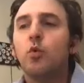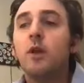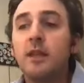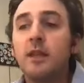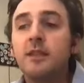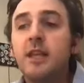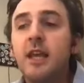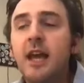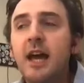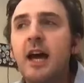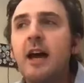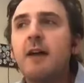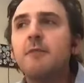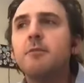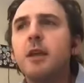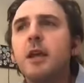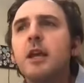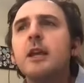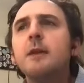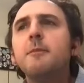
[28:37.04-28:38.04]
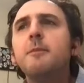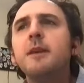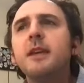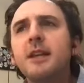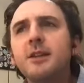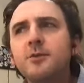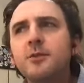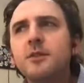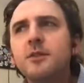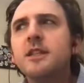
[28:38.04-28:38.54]
Well, yeah, be
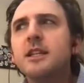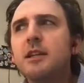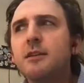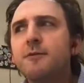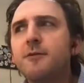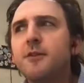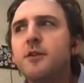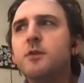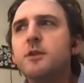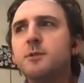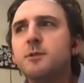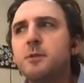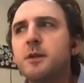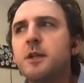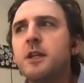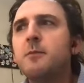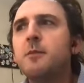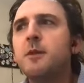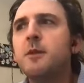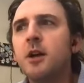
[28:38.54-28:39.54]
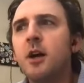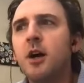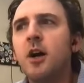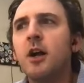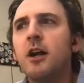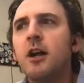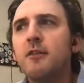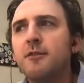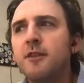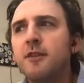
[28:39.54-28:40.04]
interesting if it was
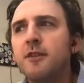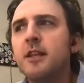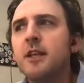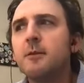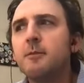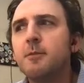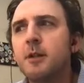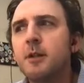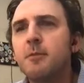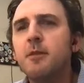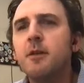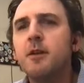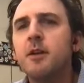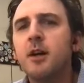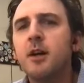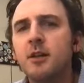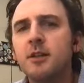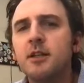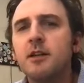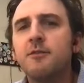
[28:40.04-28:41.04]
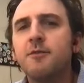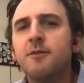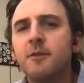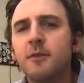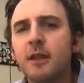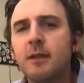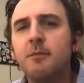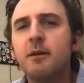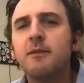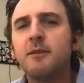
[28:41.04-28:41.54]
PBR. I feel like PBR def
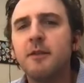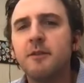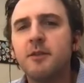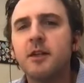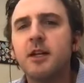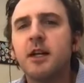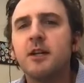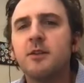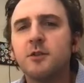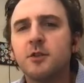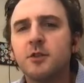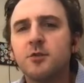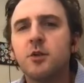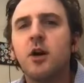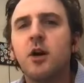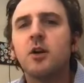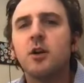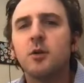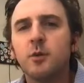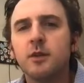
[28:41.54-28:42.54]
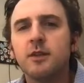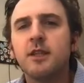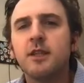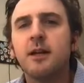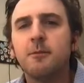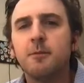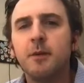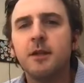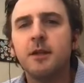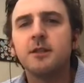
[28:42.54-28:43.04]
they might have even gotten stronger with
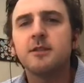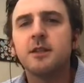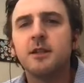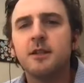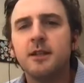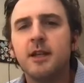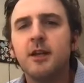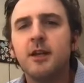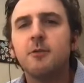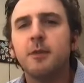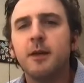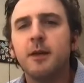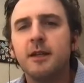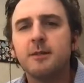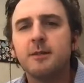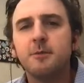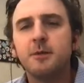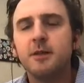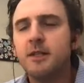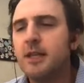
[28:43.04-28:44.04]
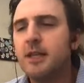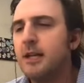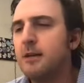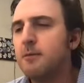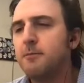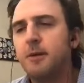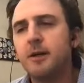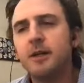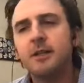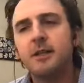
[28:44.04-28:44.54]
that based on their base. But
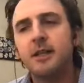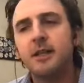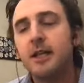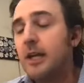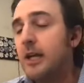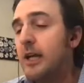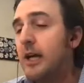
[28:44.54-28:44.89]
yeah, Bud, mm-hmm.